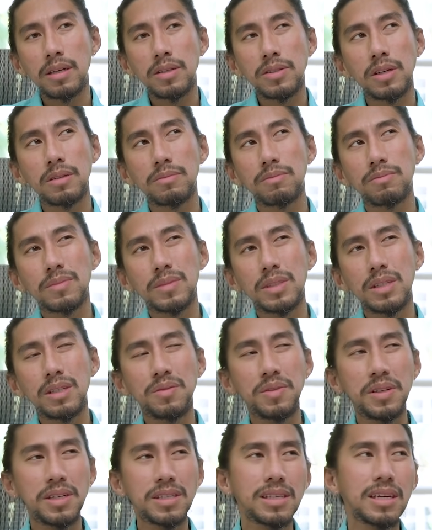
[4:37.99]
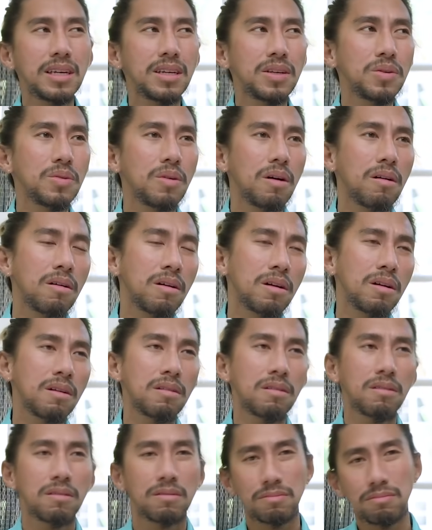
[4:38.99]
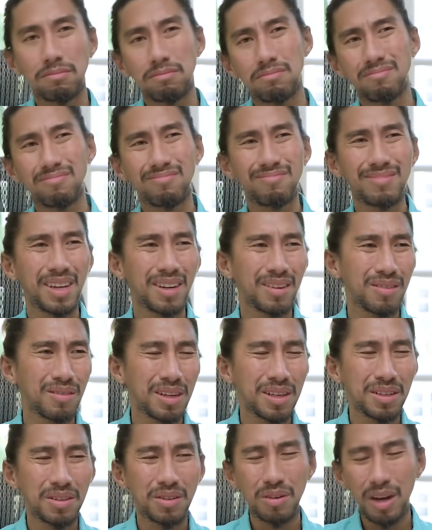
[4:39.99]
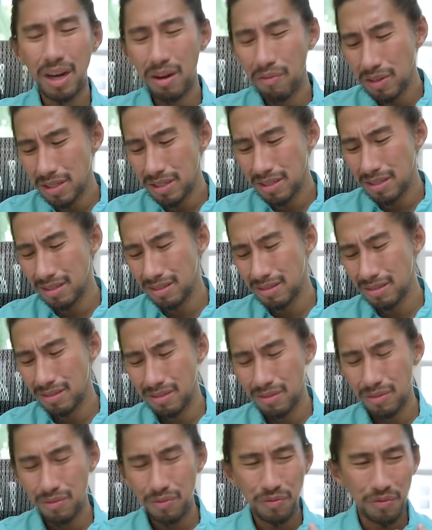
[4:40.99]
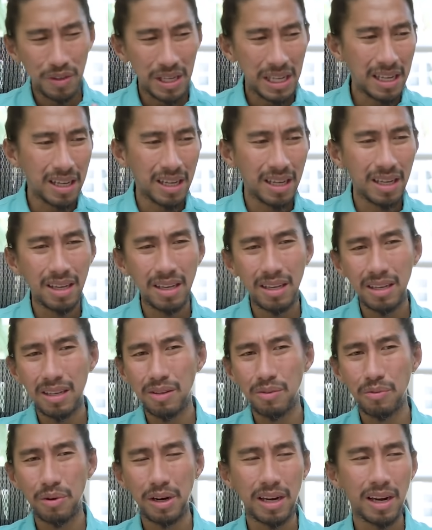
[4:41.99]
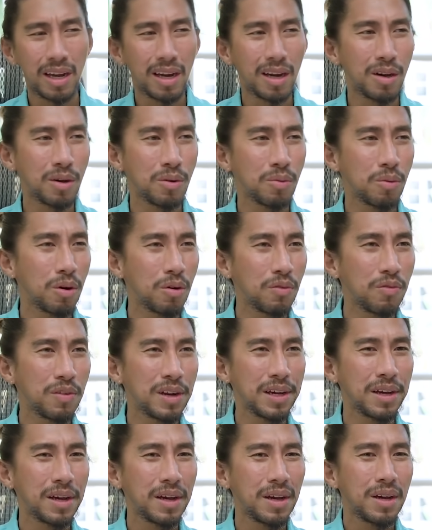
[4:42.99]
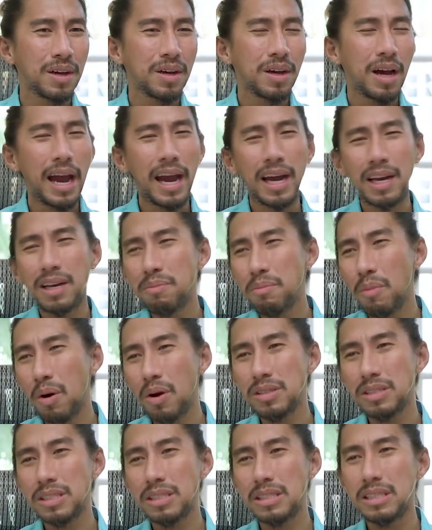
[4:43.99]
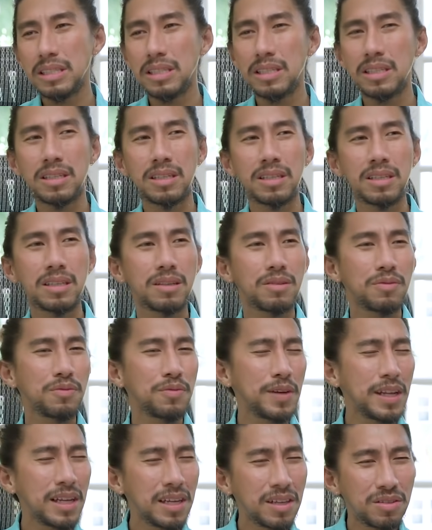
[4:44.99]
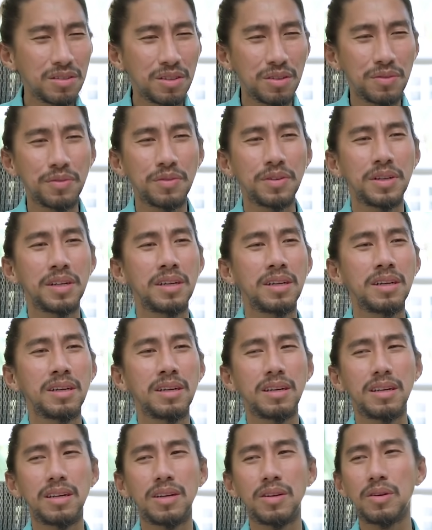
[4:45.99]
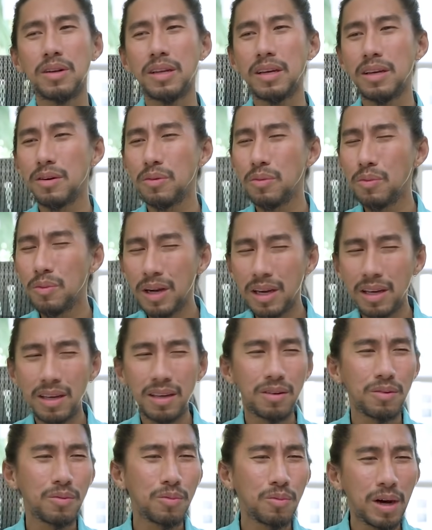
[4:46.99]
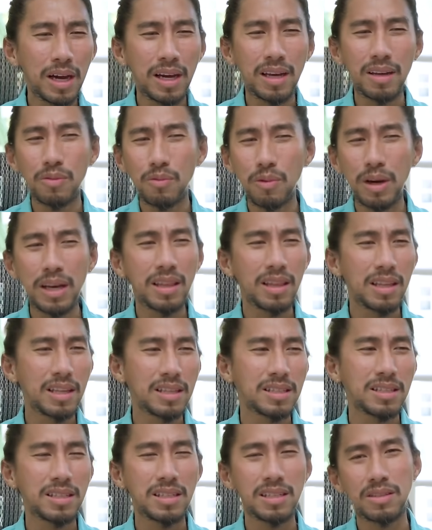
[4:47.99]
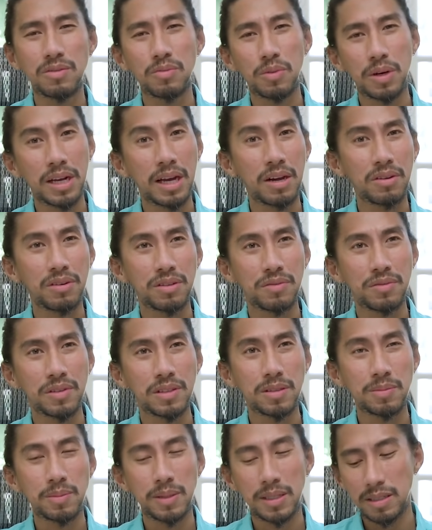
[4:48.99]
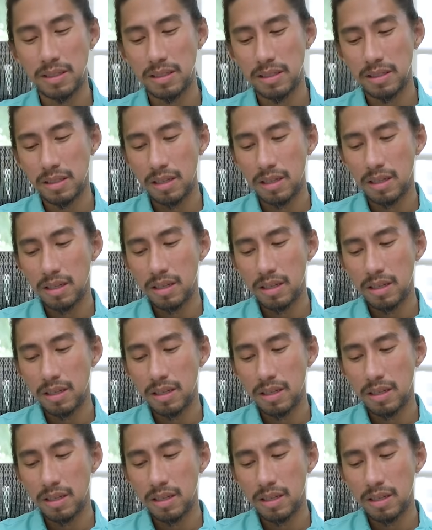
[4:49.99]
So it feels like you are you know like you have this feeling right now of like animosity feeling indifferent you know like why why why this didn't work out in the first place